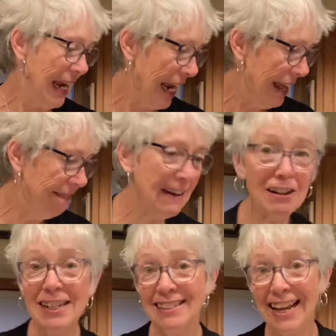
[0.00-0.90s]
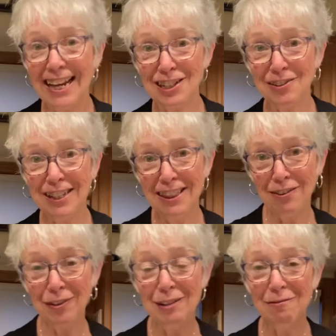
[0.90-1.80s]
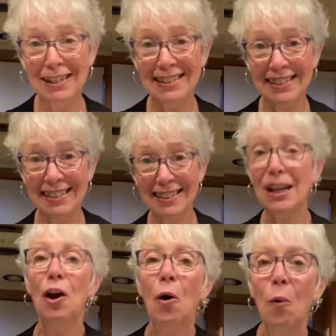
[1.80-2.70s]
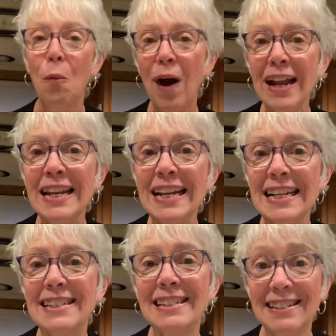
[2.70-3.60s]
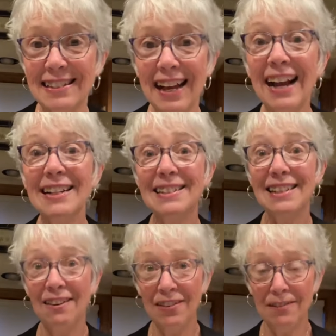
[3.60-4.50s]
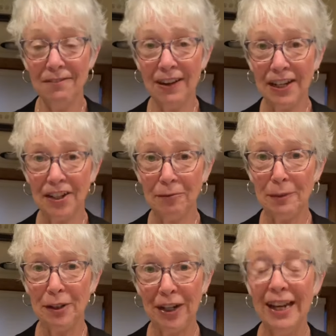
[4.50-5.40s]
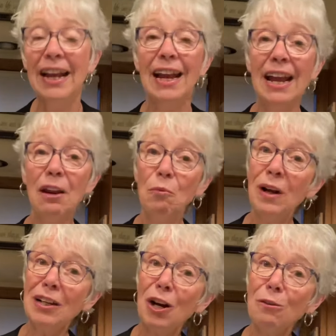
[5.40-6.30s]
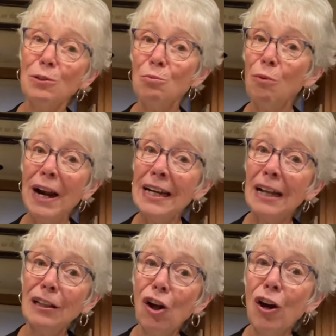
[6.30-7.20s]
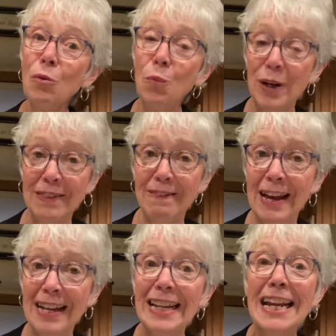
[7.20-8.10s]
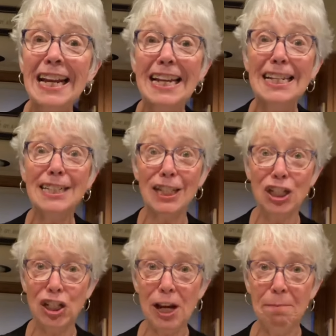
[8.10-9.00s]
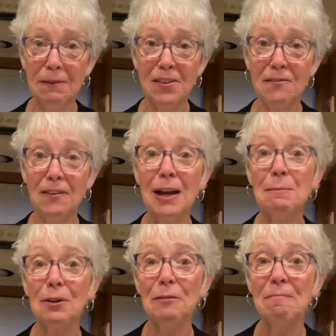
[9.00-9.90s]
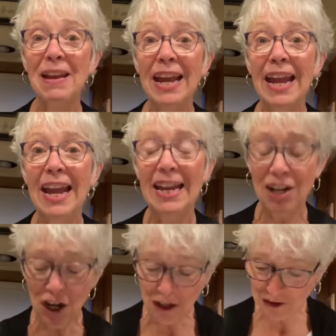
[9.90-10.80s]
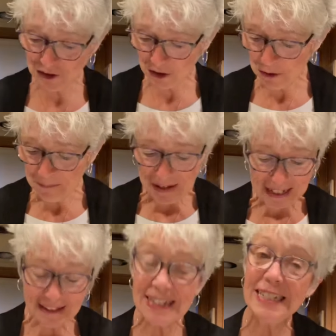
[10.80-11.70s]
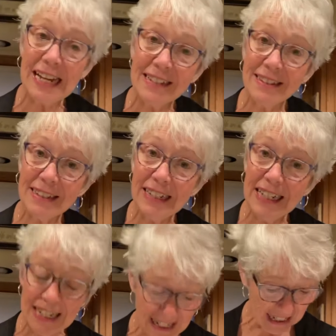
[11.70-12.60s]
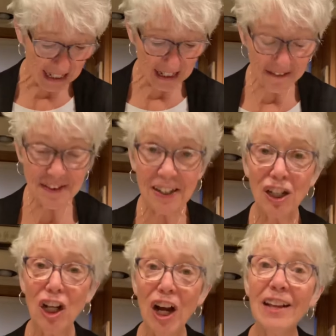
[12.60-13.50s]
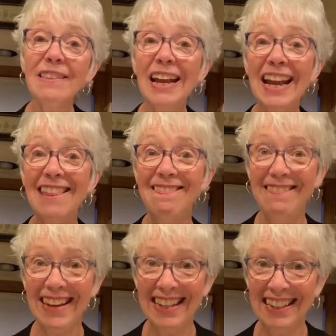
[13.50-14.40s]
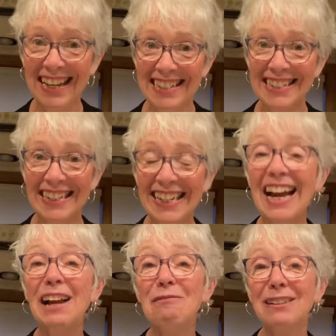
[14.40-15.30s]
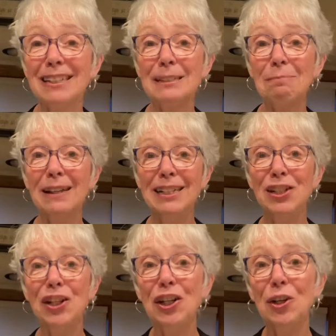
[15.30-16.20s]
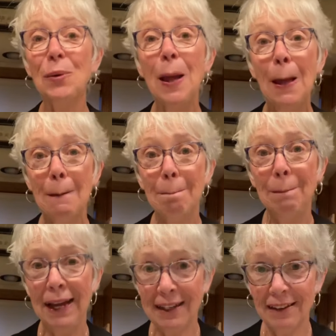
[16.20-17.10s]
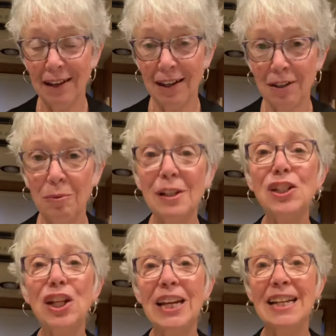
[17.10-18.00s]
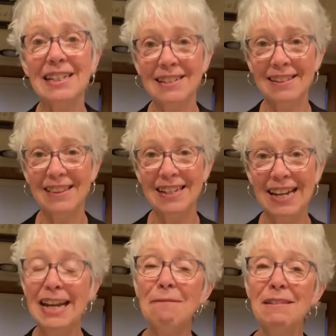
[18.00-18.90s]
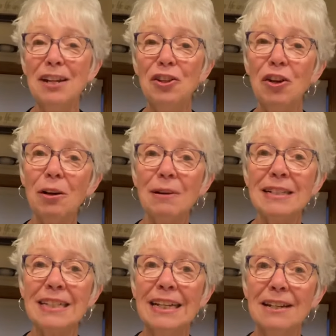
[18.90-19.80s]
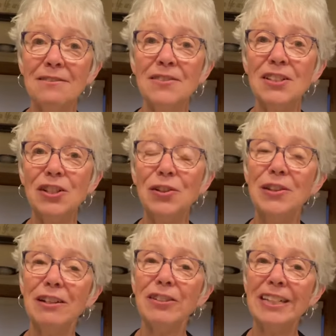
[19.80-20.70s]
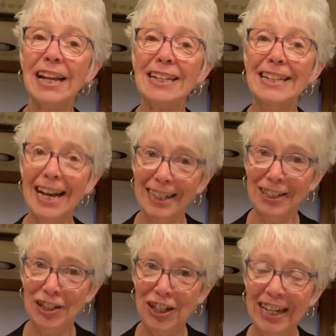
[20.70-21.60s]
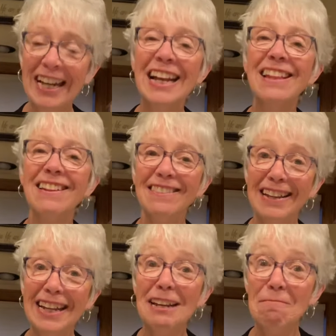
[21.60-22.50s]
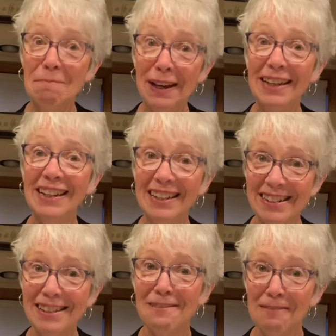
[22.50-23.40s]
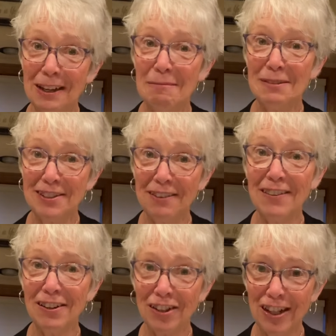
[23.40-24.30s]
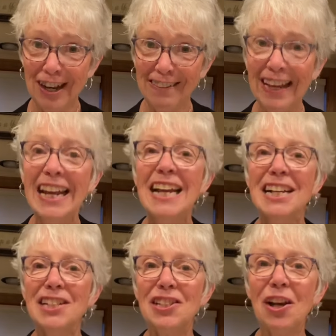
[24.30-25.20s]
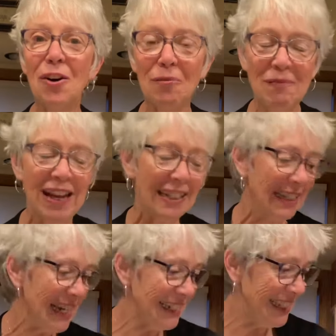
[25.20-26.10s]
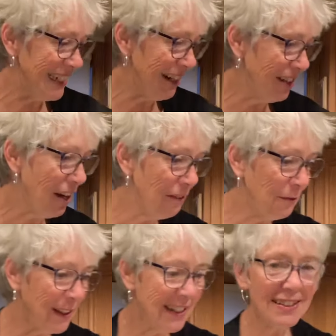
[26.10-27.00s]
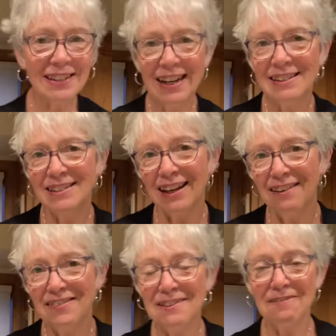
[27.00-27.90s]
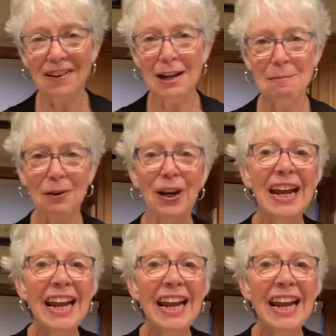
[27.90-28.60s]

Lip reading: And there is actually 3 reasons. One is the size of the fiber. And what goes right along with that is the shape of the fiber. And also the density of the cloth. And then lastly, I will explain to you backlock, which is the name that Norwex gives to their technology that they embed into the fibers of their cloth. So let's start off with the size of the fiber.